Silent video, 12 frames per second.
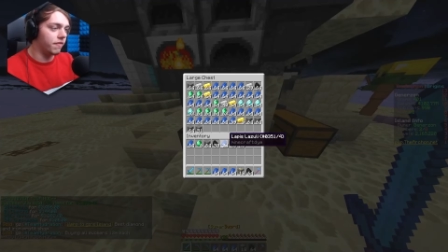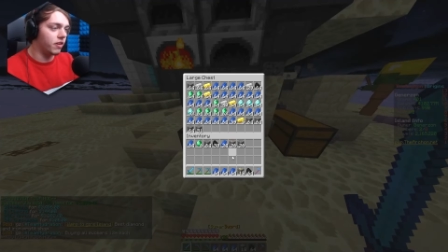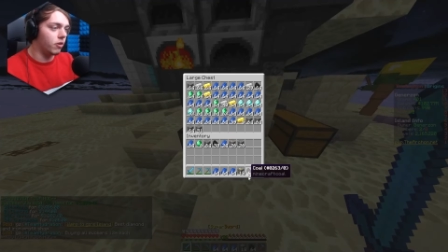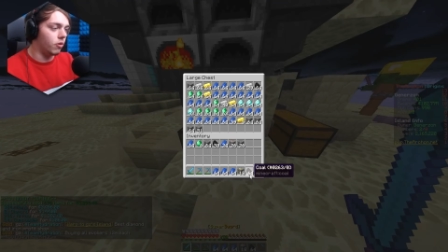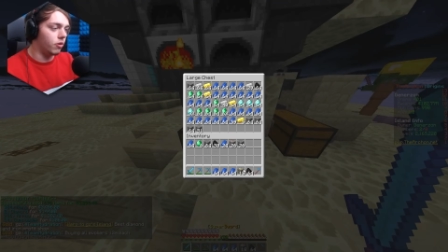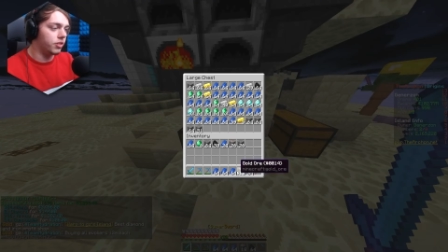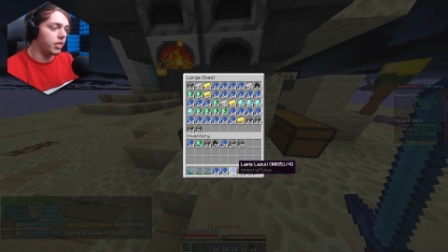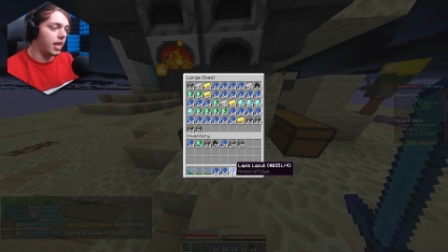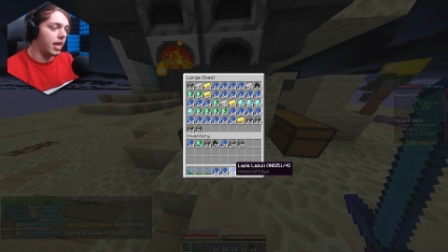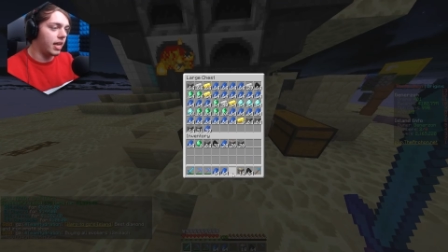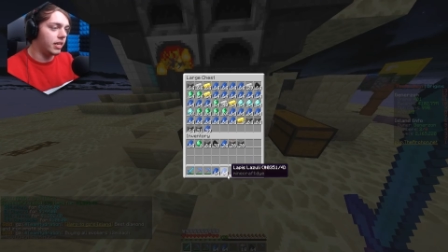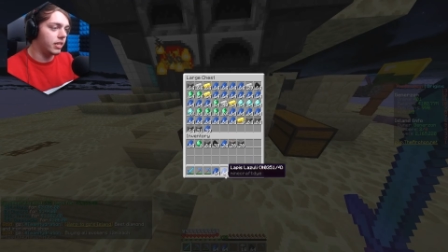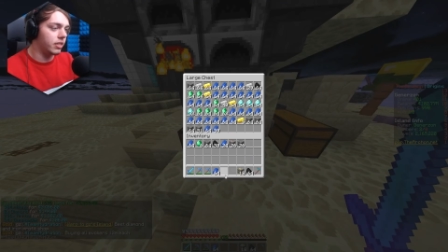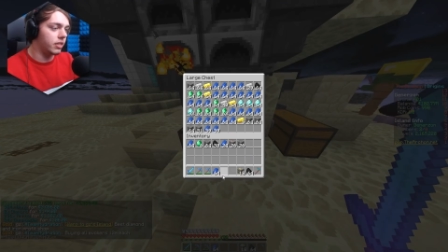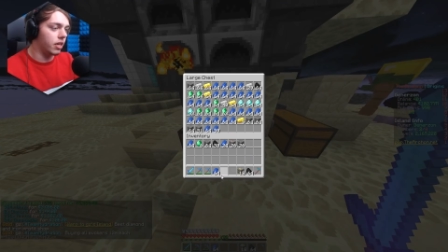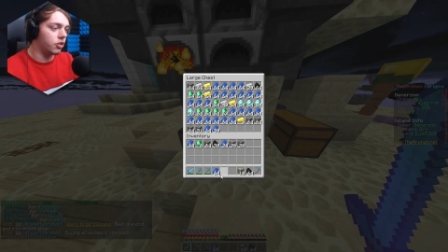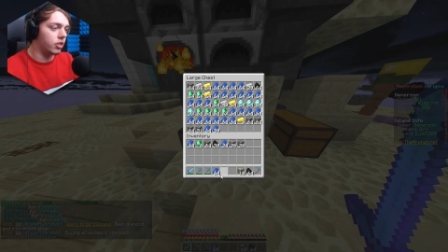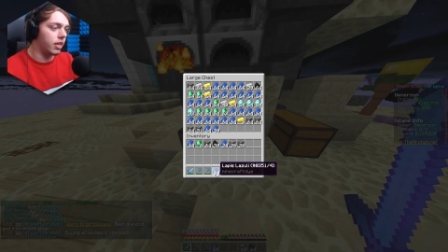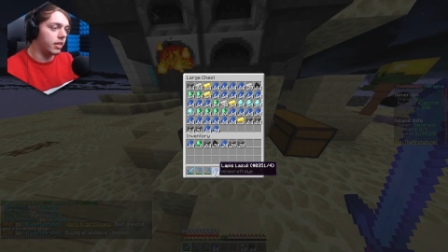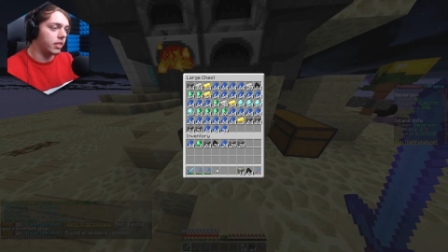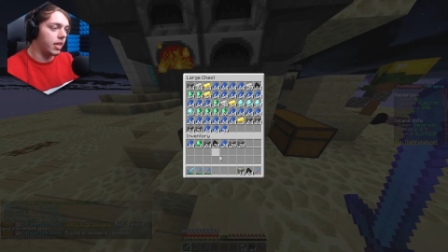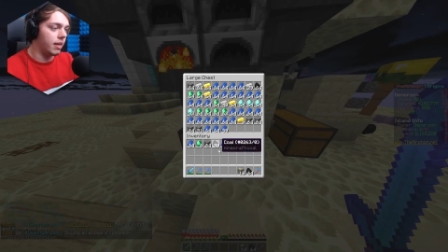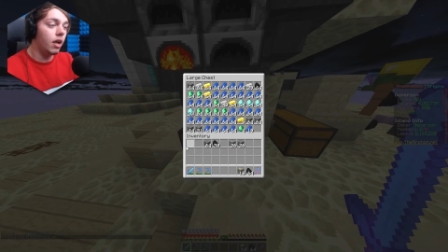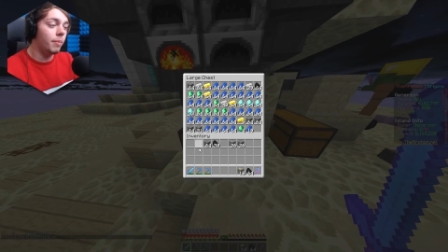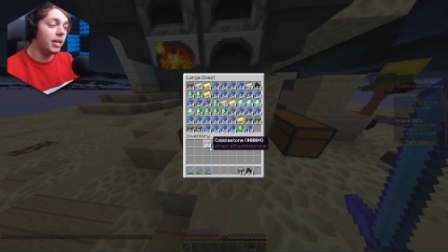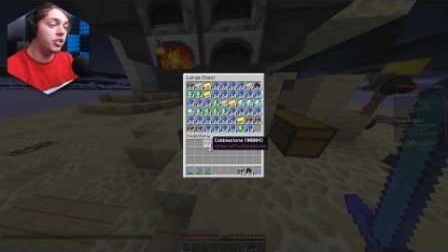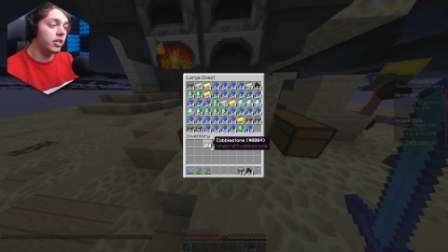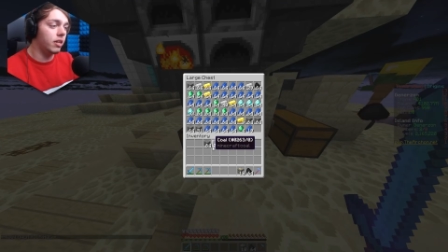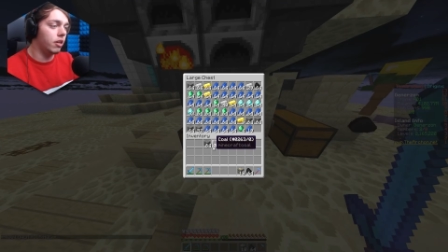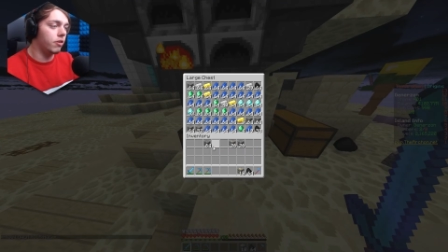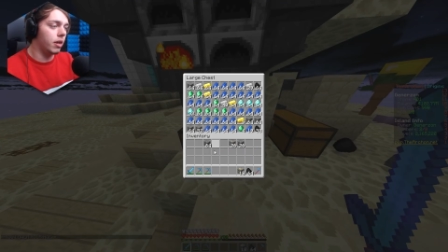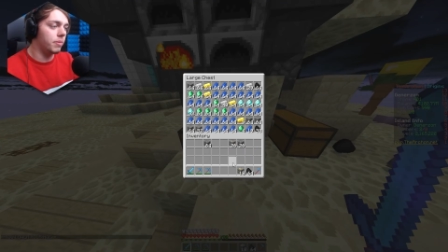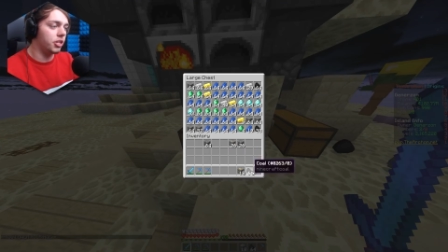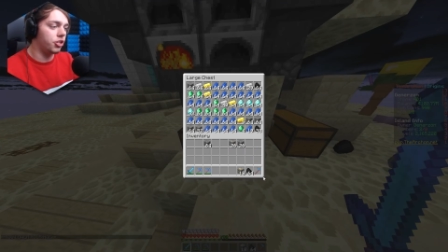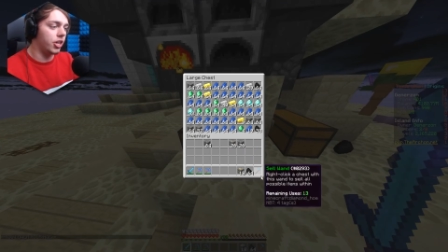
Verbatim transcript: different ores and such like that. I'm actually gonna load up this